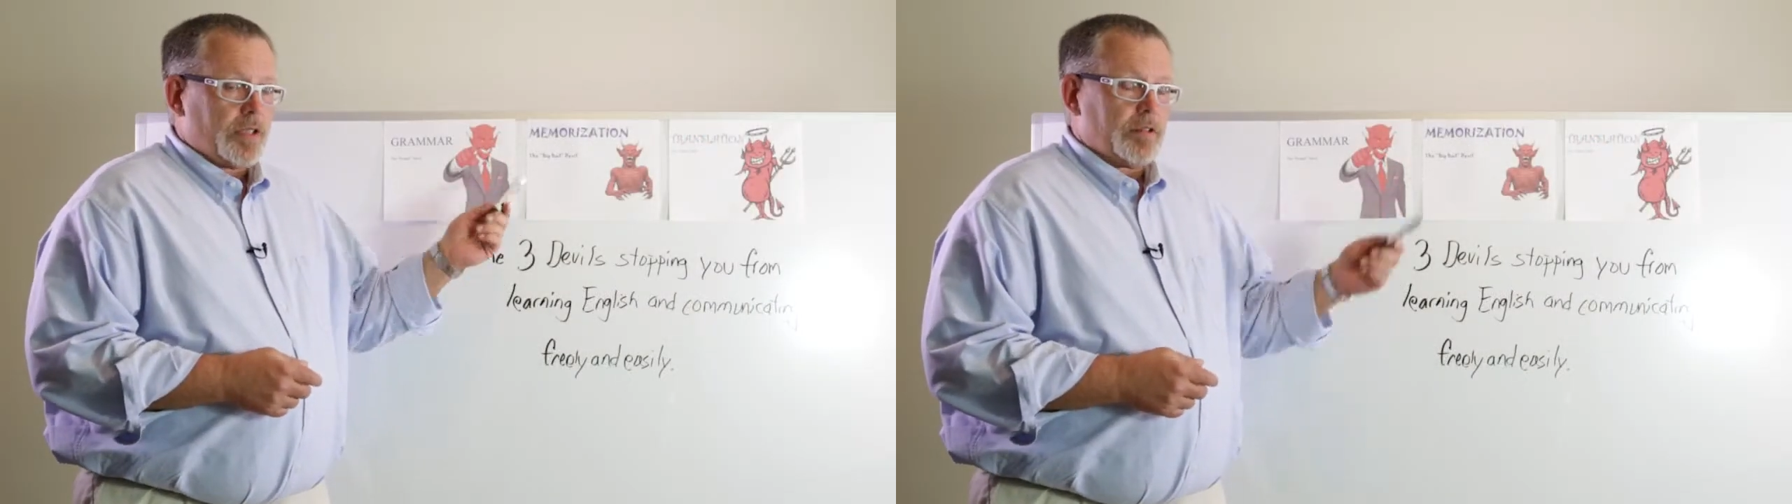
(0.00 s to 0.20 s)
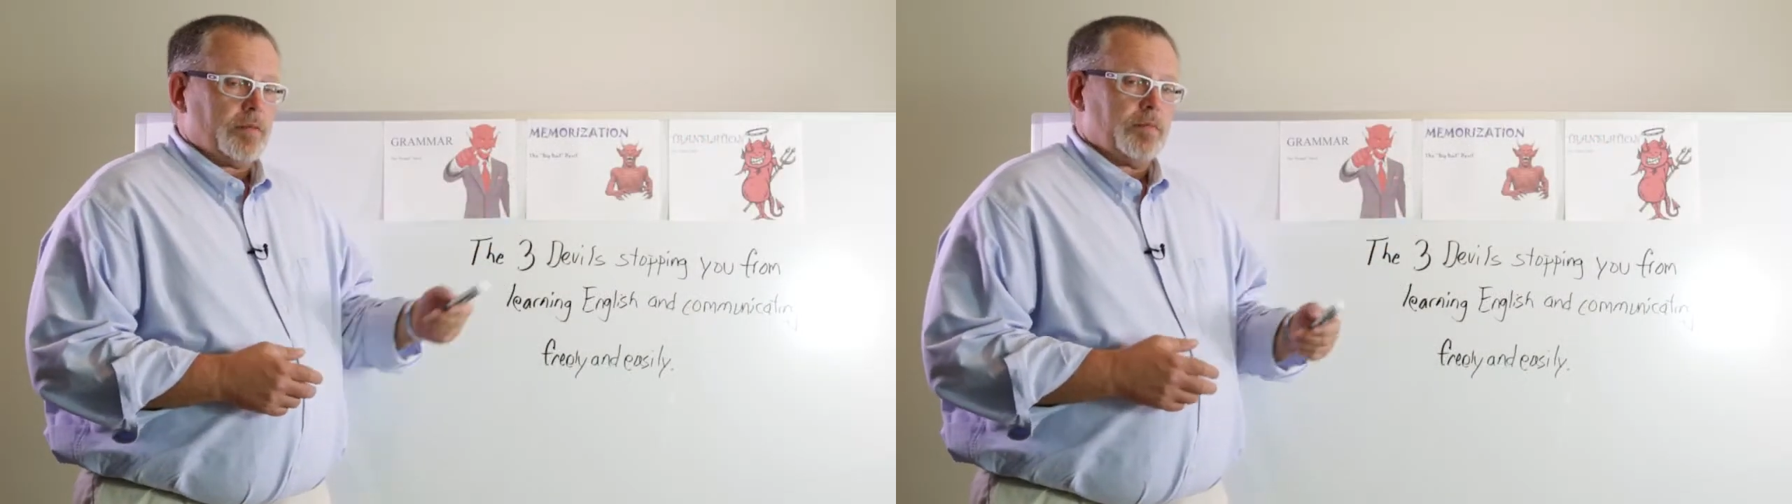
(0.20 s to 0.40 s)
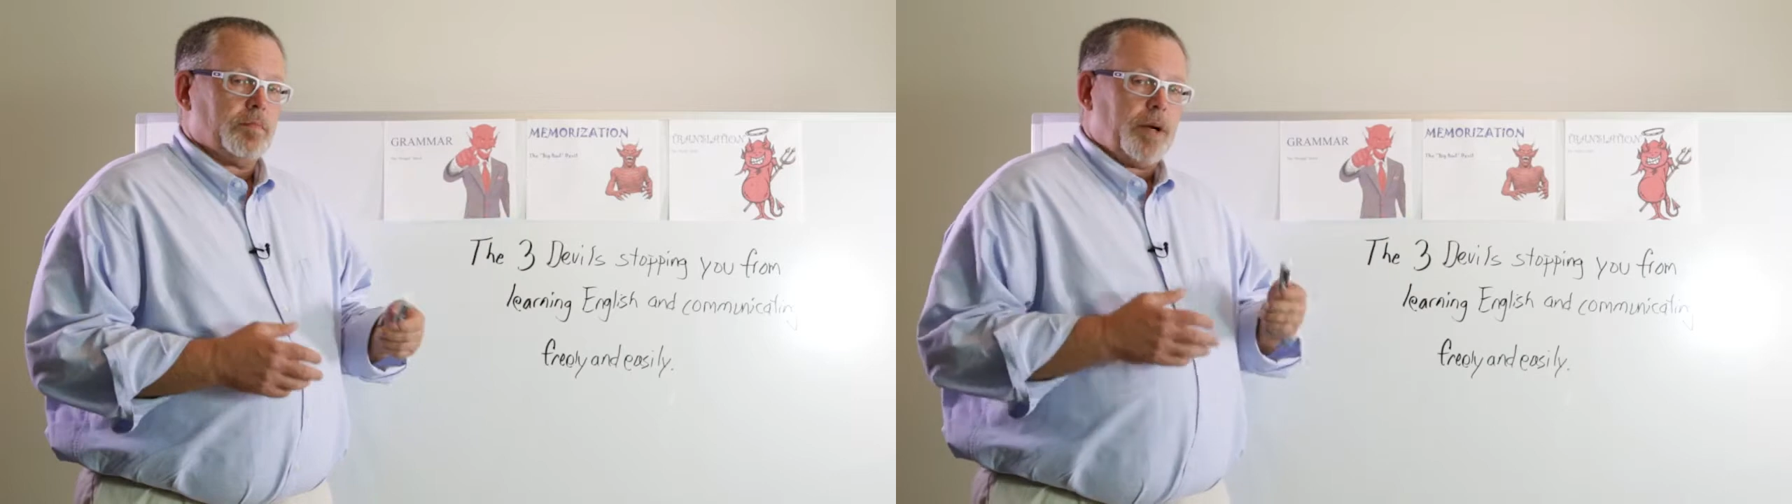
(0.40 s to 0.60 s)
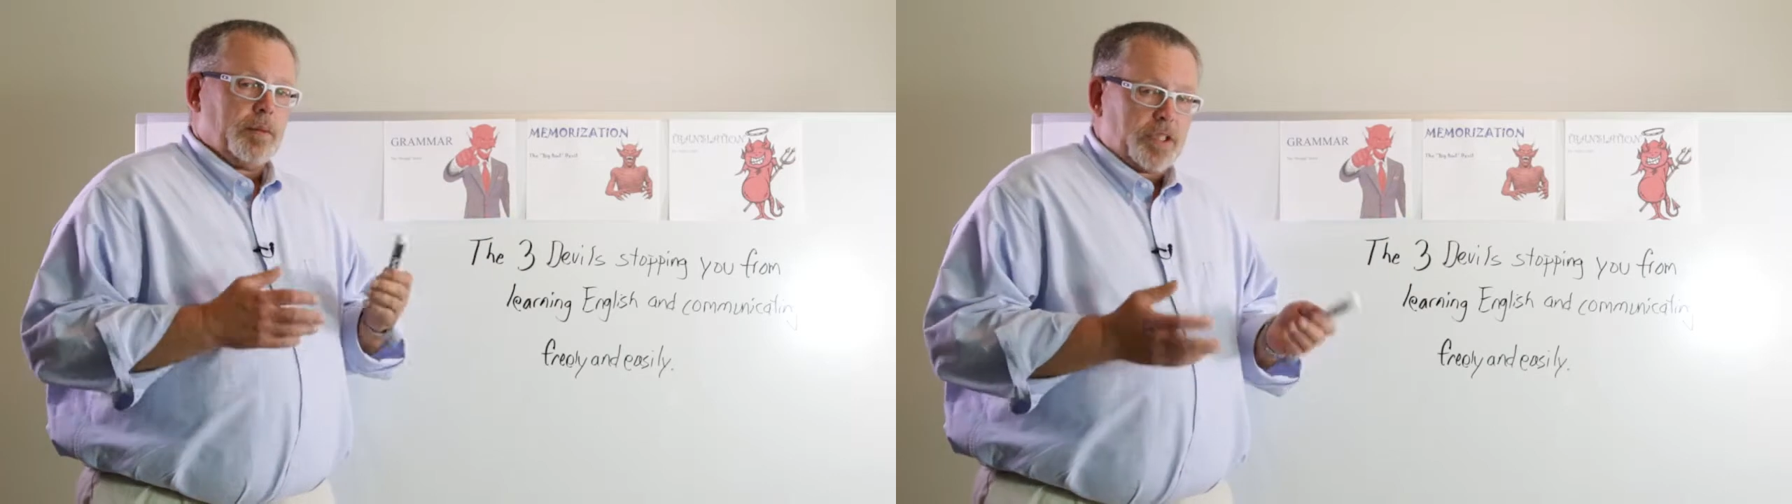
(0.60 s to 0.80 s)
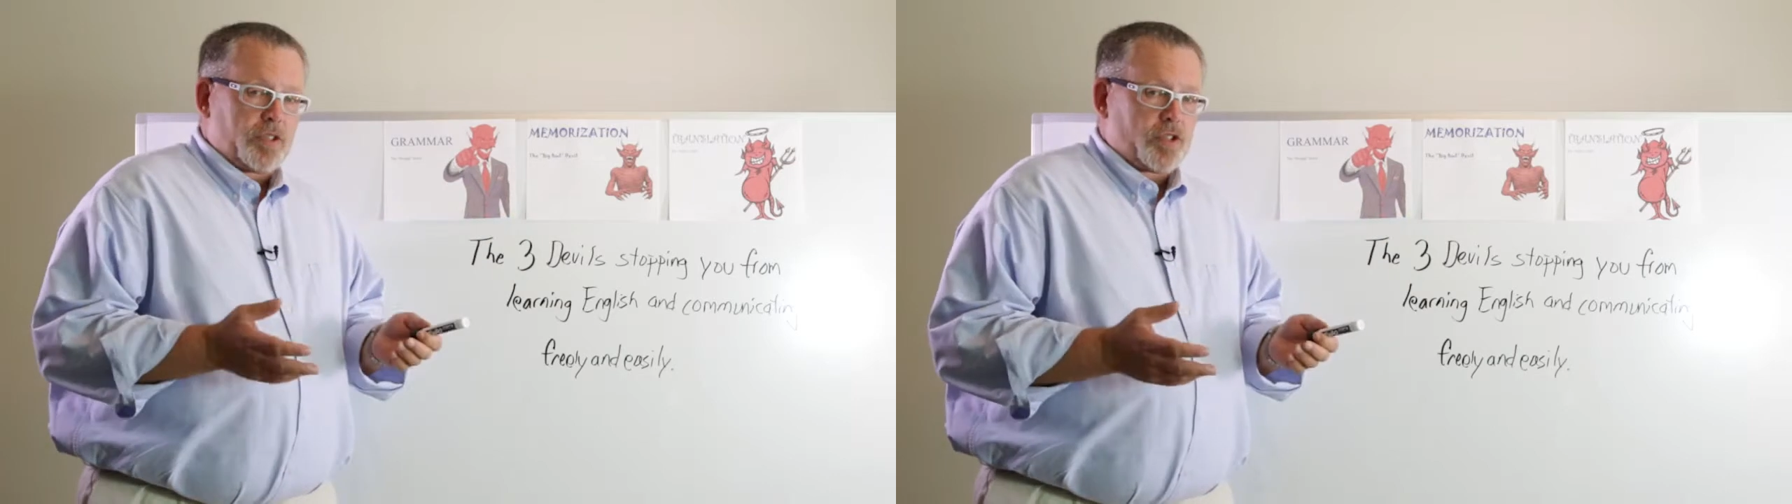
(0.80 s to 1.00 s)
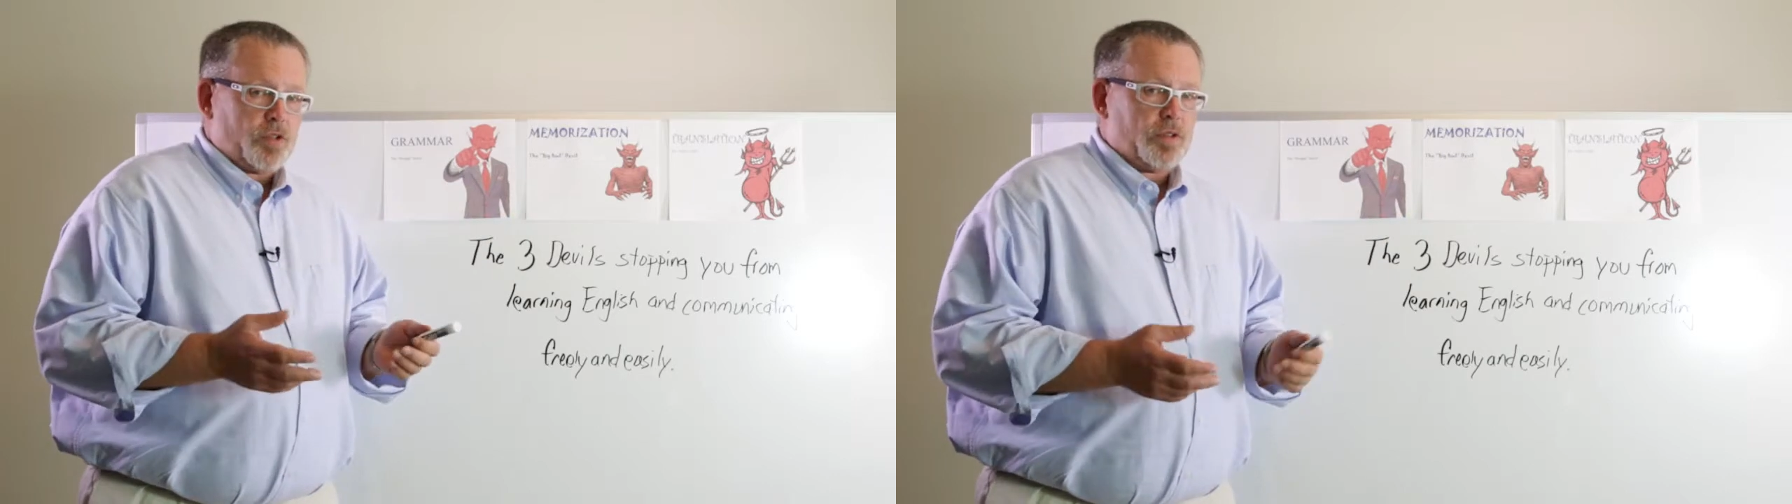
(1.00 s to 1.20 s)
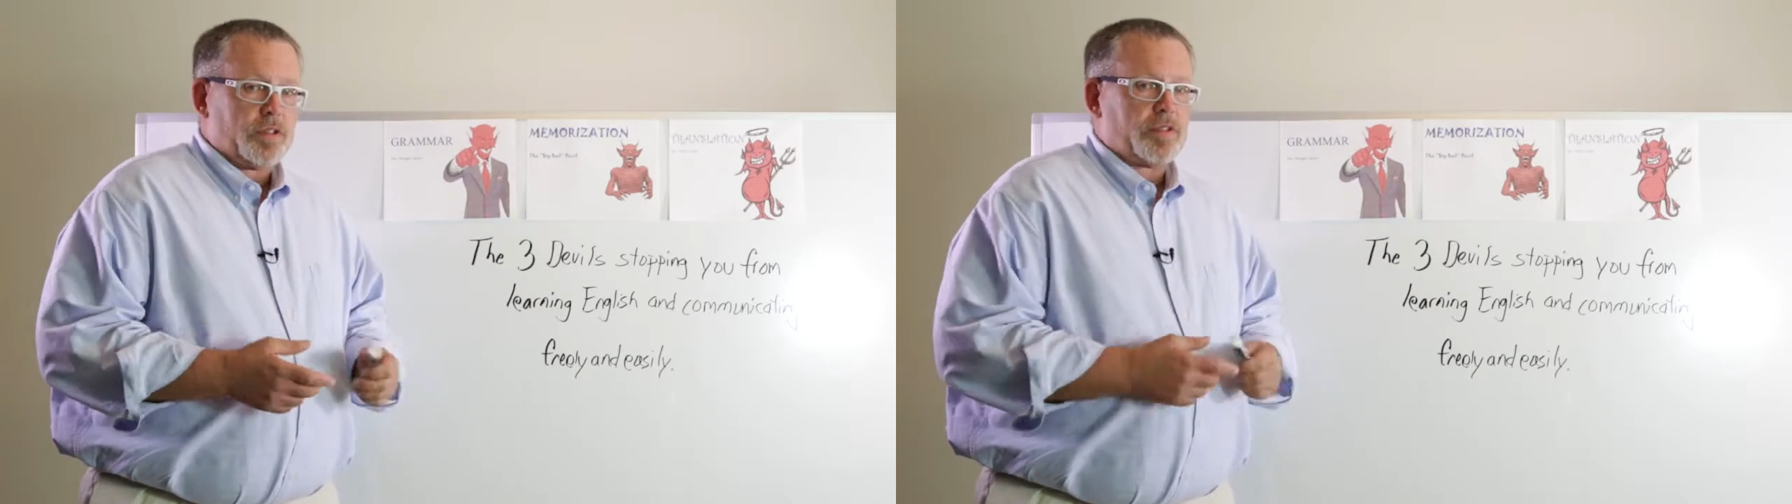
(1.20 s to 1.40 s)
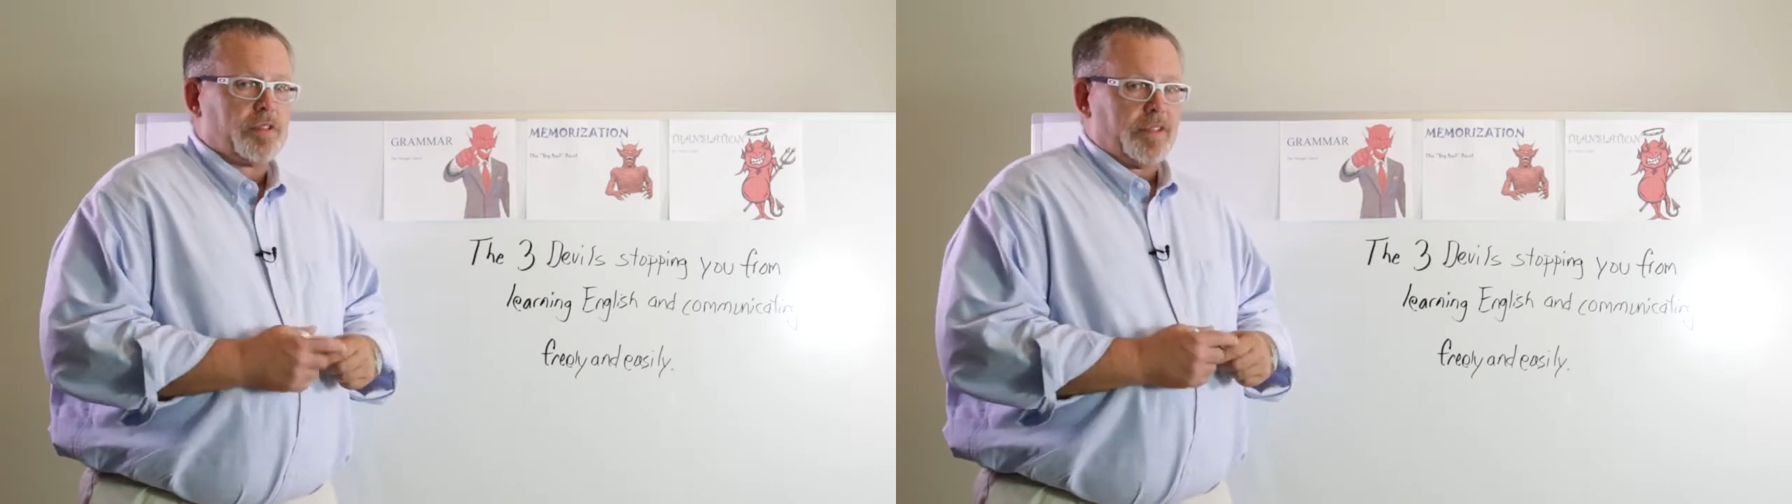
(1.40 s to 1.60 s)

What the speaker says: in public schools